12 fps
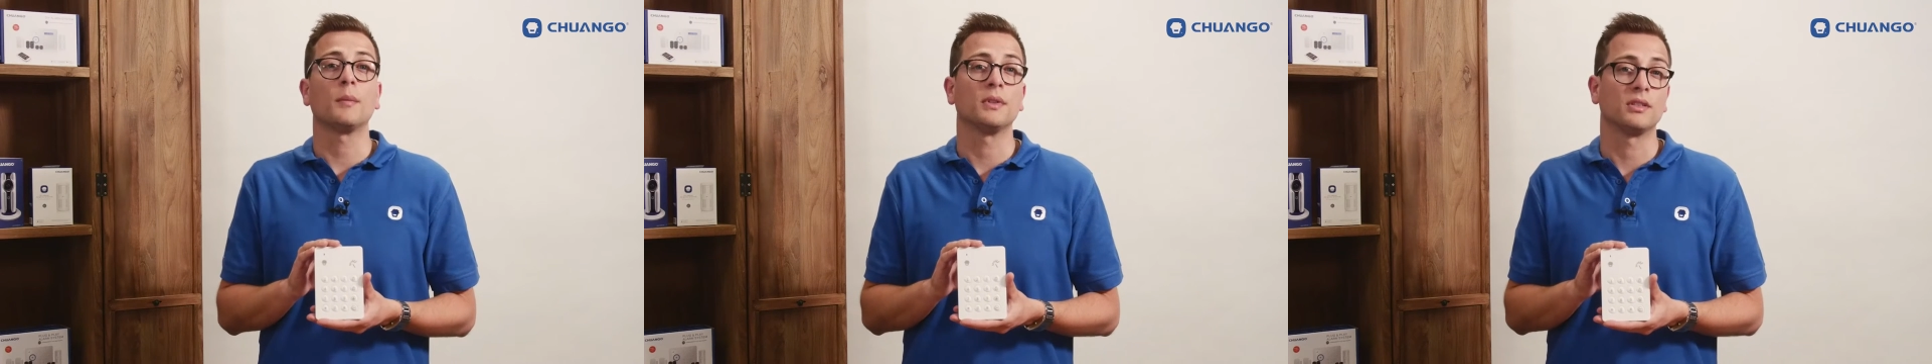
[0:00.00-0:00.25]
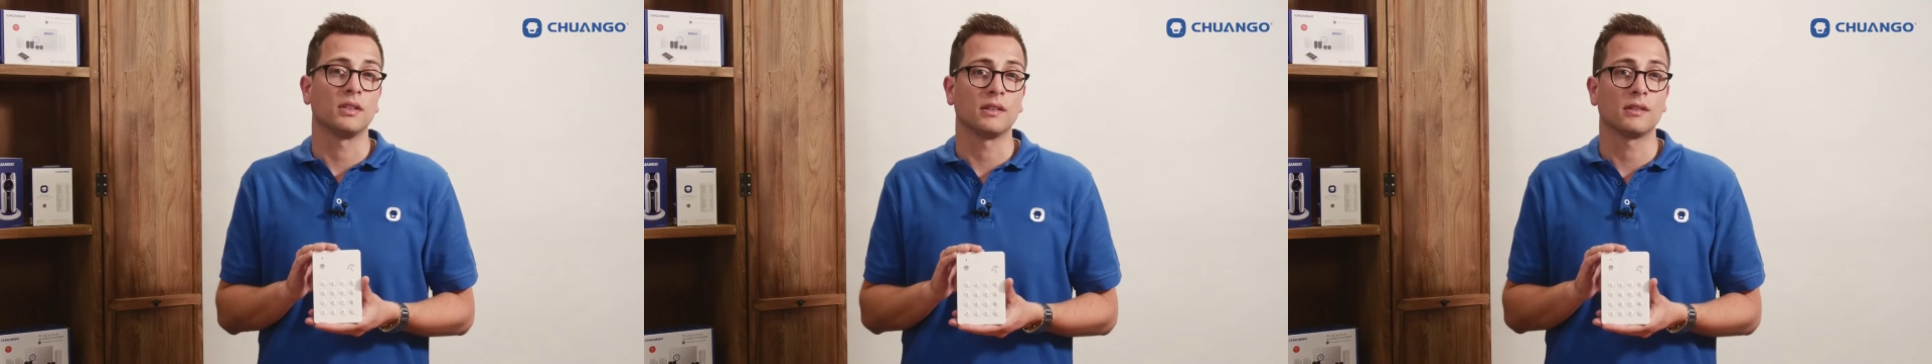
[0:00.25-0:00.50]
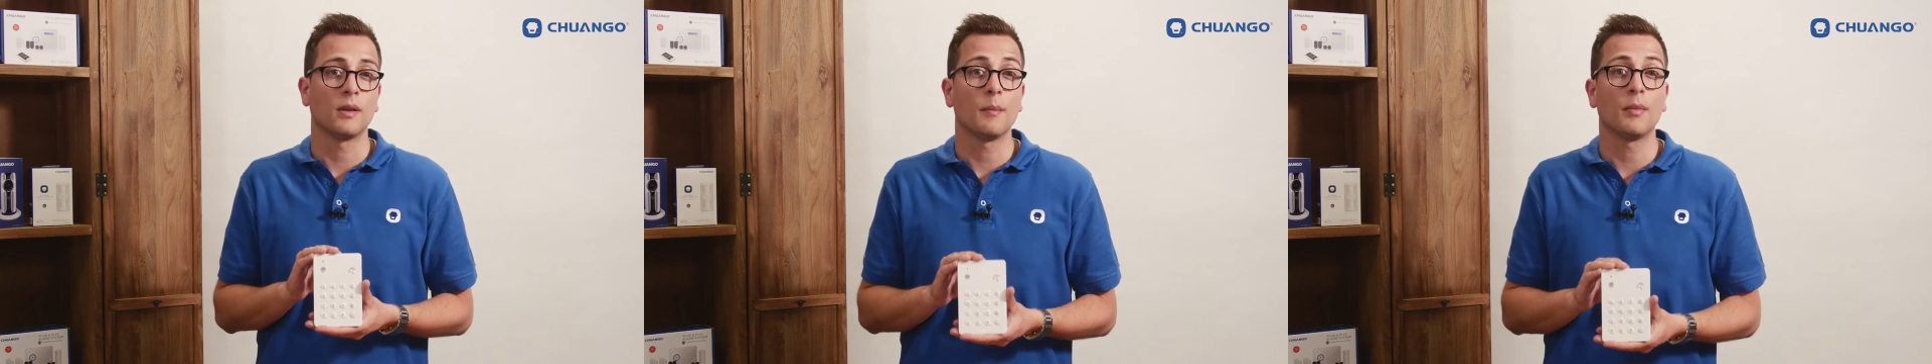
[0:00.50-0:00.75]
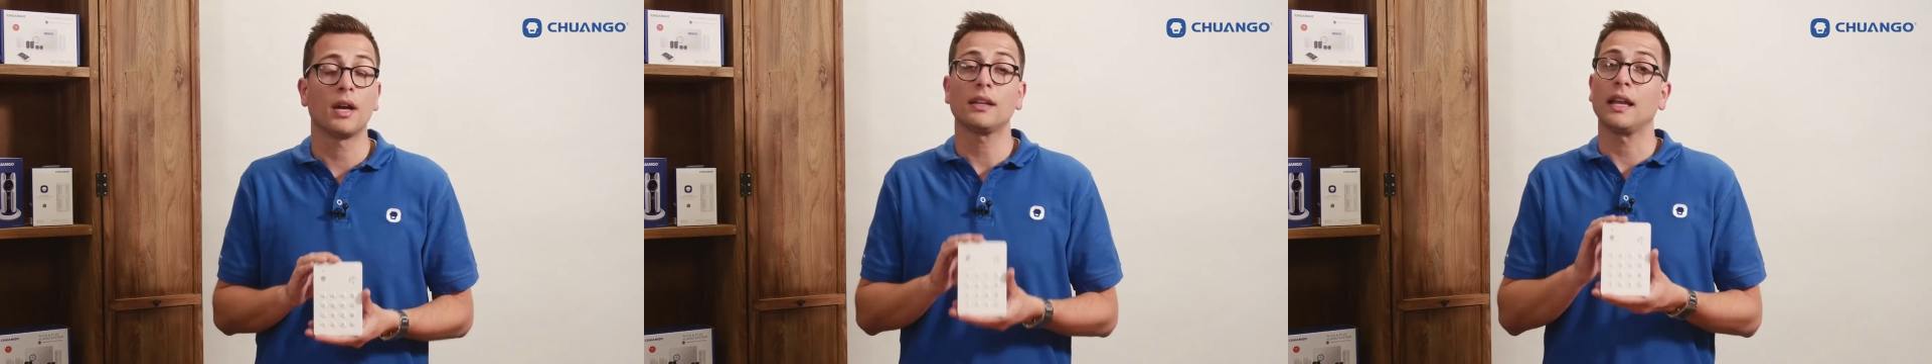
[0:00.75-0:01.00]
the system
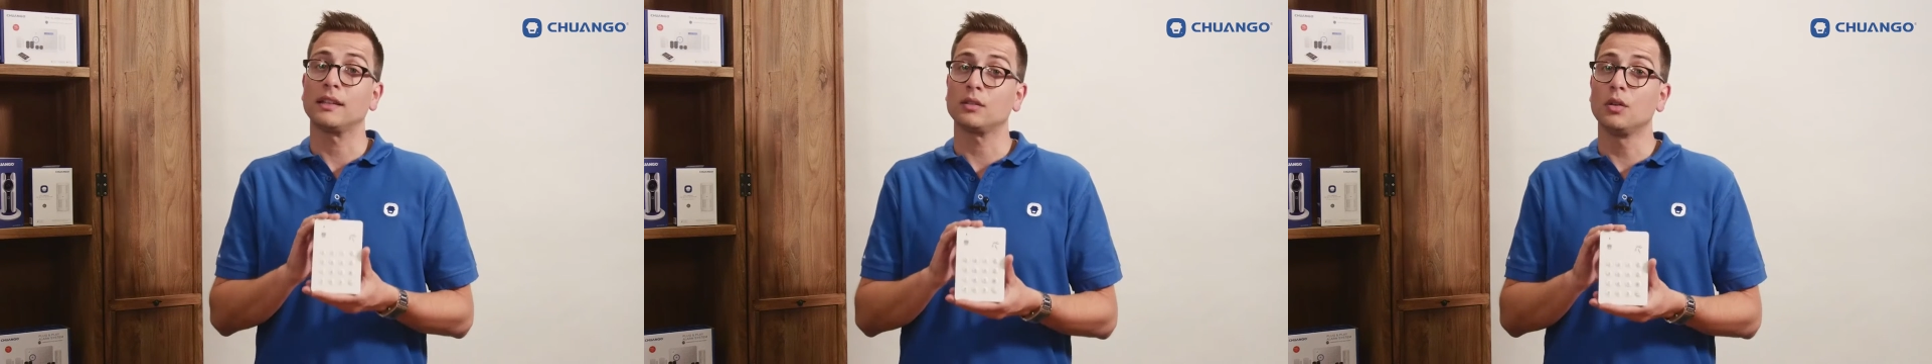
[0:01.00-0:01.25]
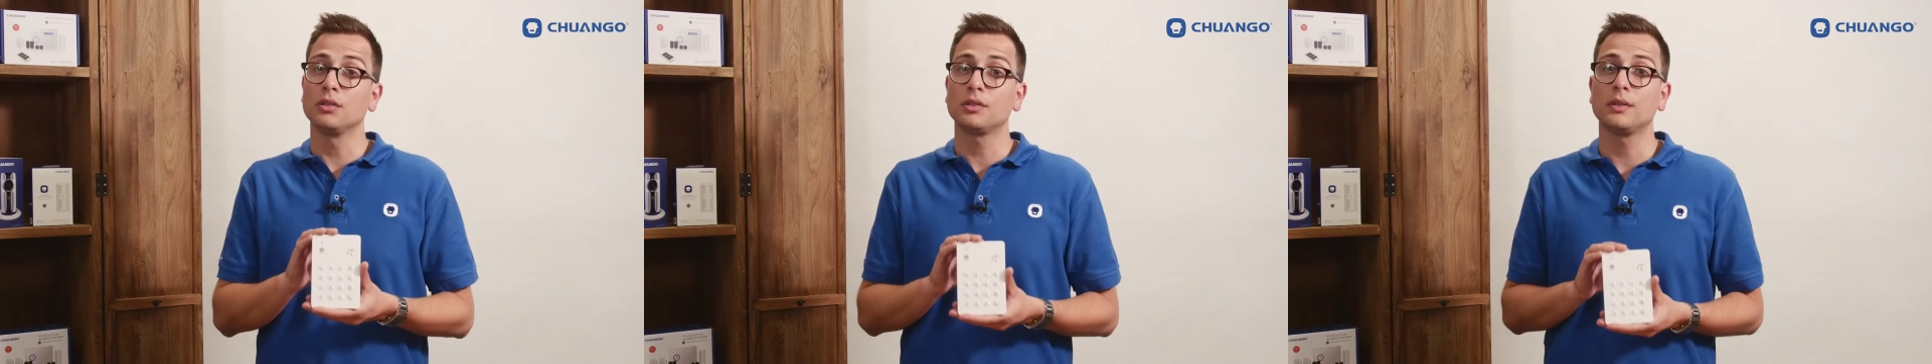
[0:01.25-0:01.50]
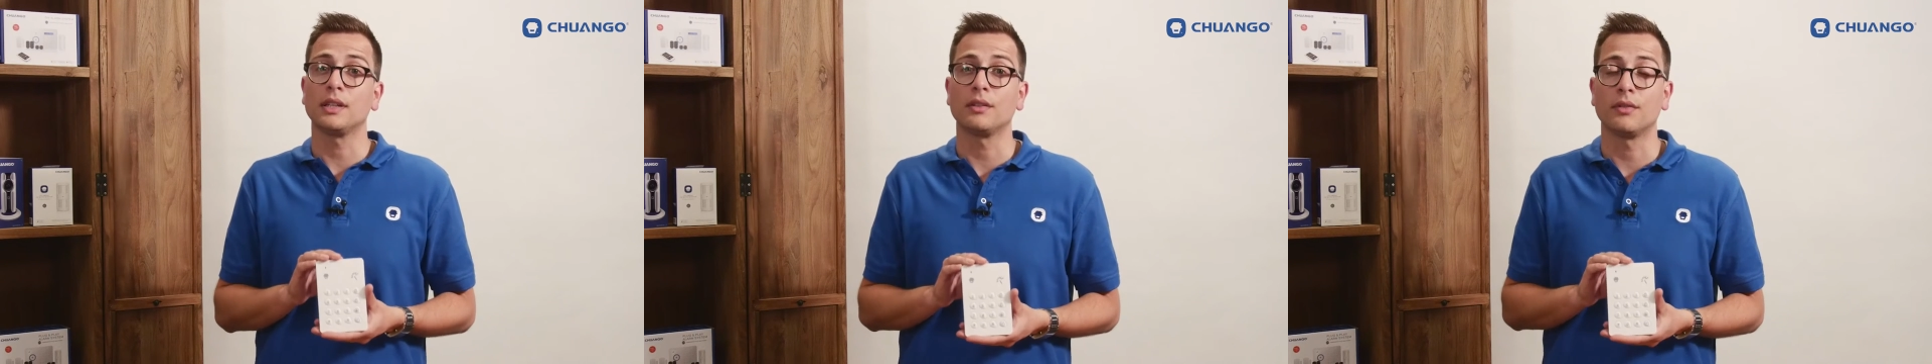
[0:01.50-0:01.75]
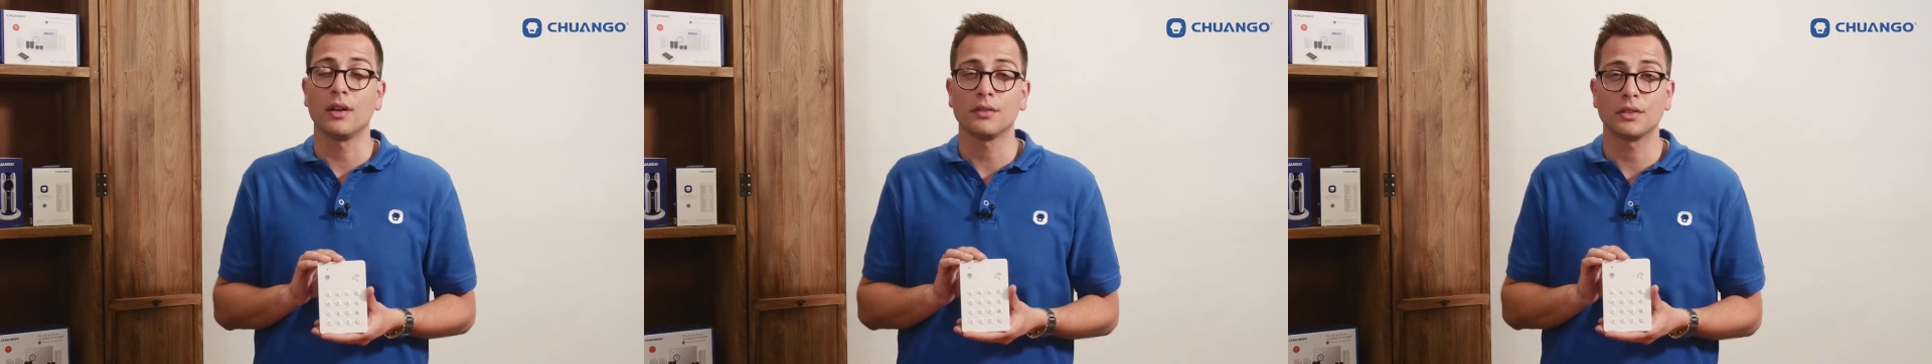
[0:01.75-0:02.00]
but has also the
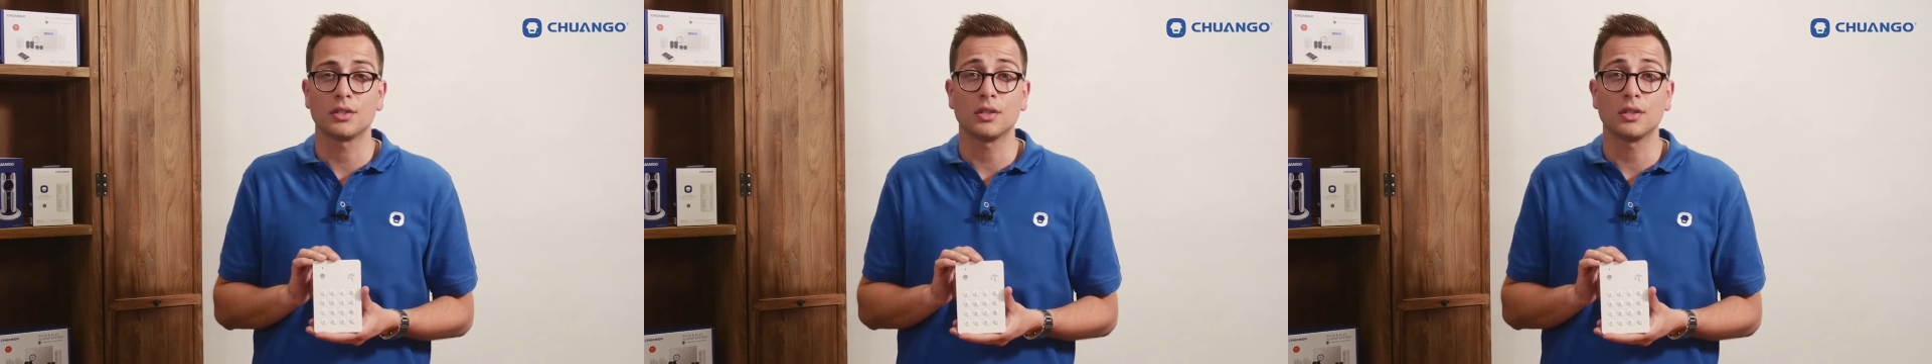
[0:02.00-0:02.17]
advantage